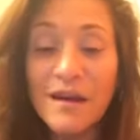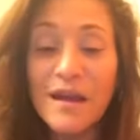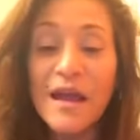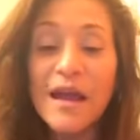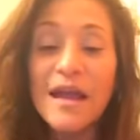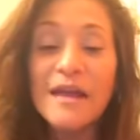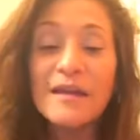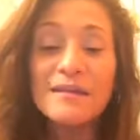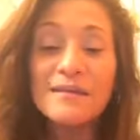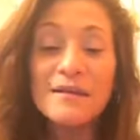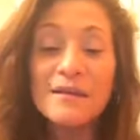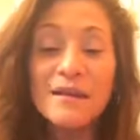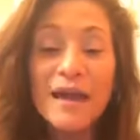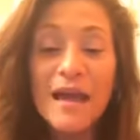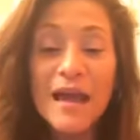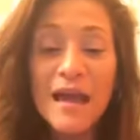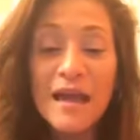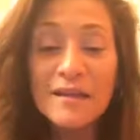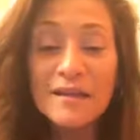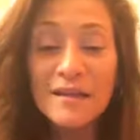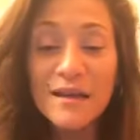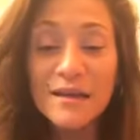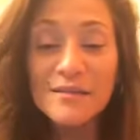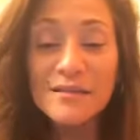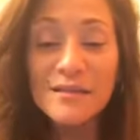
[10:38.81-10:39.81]
Hey,
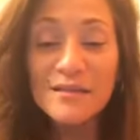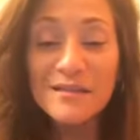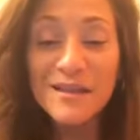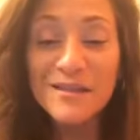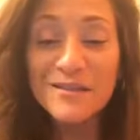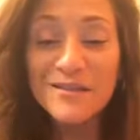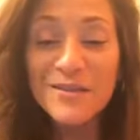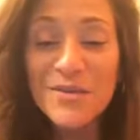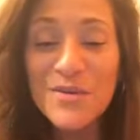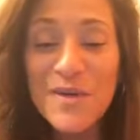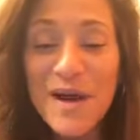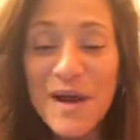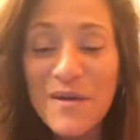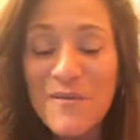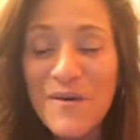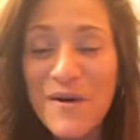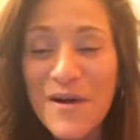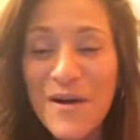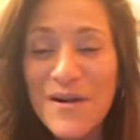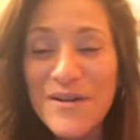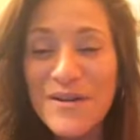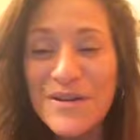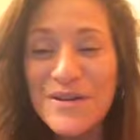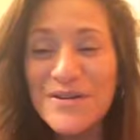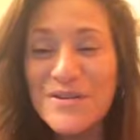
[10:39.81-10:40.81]
hey Lexington Lou, how
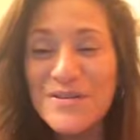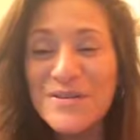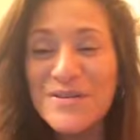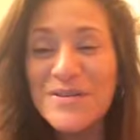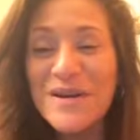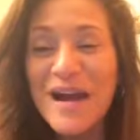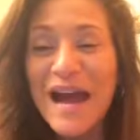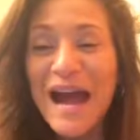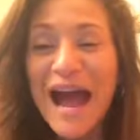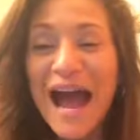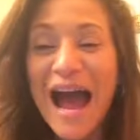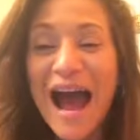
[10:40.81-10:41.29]
are you?